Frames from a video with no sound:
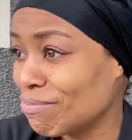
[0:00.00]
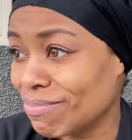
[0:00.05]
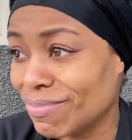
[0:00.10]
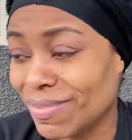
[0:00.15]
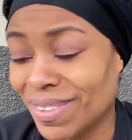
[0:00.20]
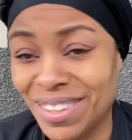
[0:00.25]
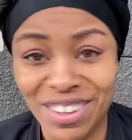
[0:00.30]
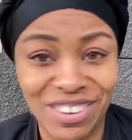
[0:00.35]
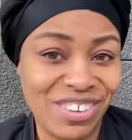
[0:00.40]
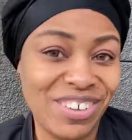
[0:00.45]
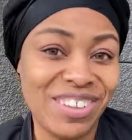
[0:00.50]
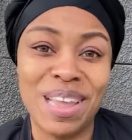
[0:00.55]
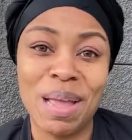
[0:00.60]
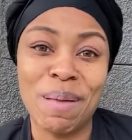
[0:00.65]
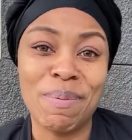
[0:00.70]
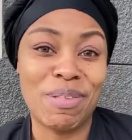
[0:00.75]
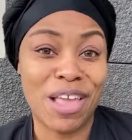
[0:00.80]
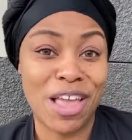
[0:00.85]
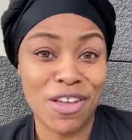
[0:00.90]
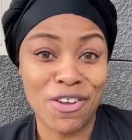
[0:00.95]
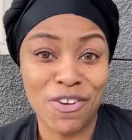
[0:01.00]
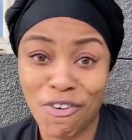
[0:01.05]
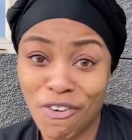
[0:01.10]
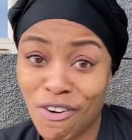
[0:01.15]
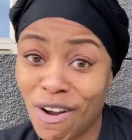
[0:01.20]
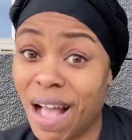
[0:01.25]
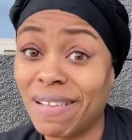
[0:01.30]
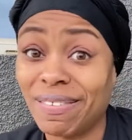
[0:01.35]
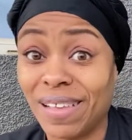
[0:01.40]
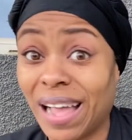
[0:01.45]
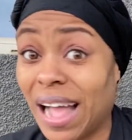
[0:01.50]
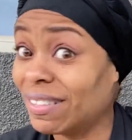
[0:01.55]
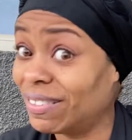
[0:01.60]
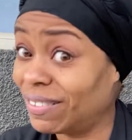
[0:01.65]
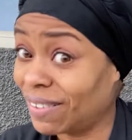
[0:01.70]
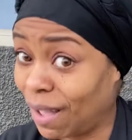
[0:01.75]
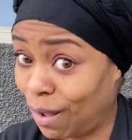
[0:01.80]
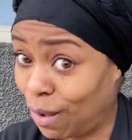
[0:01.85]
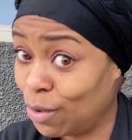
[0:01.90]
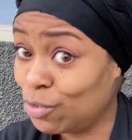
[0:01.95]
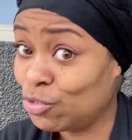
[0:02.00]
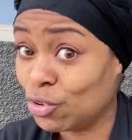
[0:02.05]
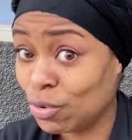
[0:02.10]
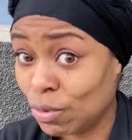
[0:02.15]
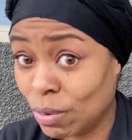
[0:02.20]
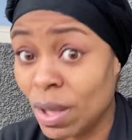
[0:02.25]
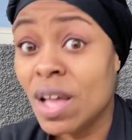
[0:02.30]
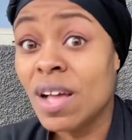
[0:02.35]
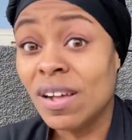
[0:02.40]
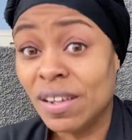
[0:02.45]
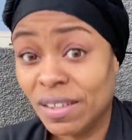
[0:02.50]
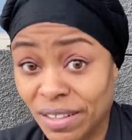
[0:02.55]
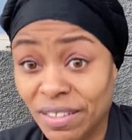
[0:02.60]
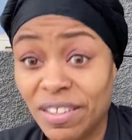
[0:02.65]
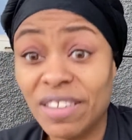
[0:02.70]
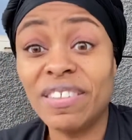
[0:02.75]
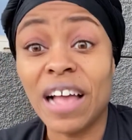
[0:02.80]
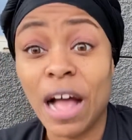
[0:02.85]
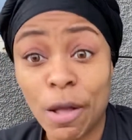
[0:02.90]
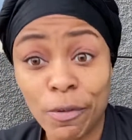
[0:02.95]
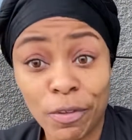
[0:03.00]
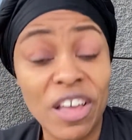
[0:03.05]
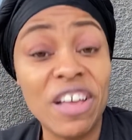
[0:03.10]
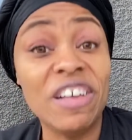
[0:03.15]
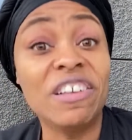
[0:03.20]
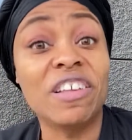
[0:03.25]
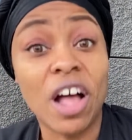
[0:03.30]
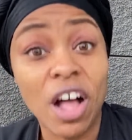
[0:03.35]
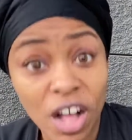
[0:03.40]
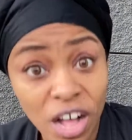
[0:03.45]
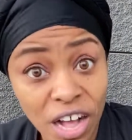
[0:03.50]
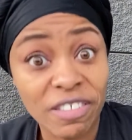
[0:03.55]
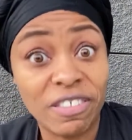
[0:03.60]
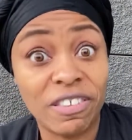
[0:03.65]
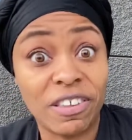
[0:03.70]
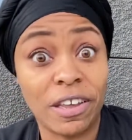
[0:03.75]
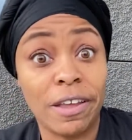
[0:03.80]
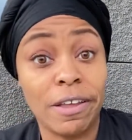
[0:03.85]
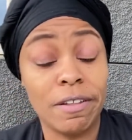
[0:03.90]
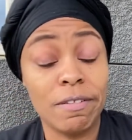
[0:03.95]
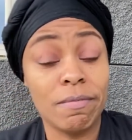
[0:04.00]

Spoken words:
then she just kept saying, girl. I said, I told you this house is haunted.